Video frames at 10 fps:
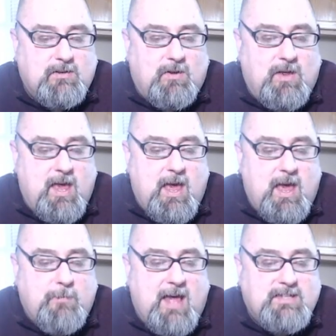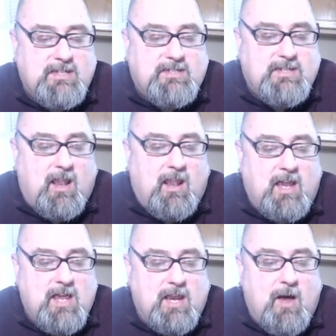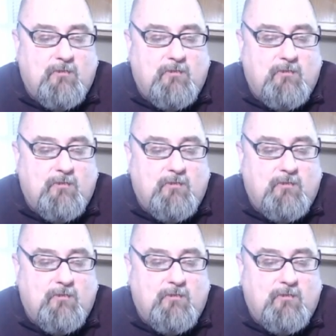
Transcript: Lohan, Patsy's got a lot of time to call.